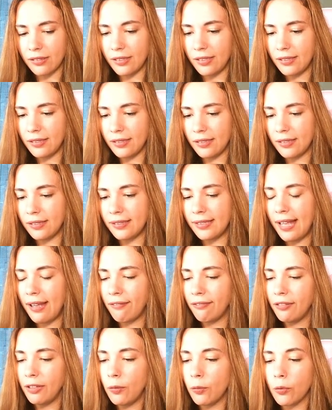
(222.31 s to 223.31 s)
This is
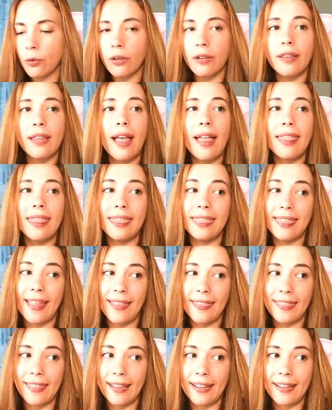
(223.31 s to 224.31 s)
definitely worth
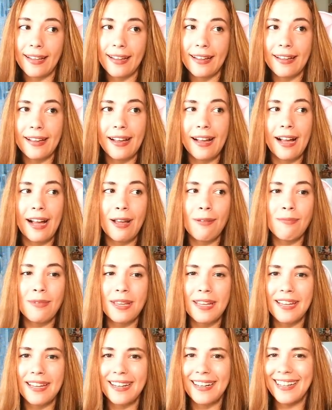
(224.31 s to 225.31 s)
nothing. I
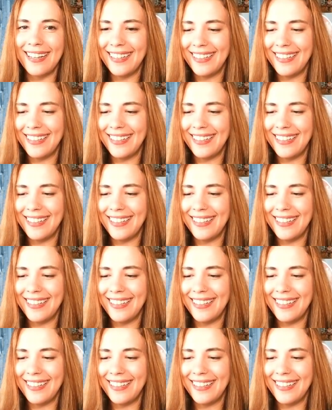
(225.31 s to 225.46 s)
mean,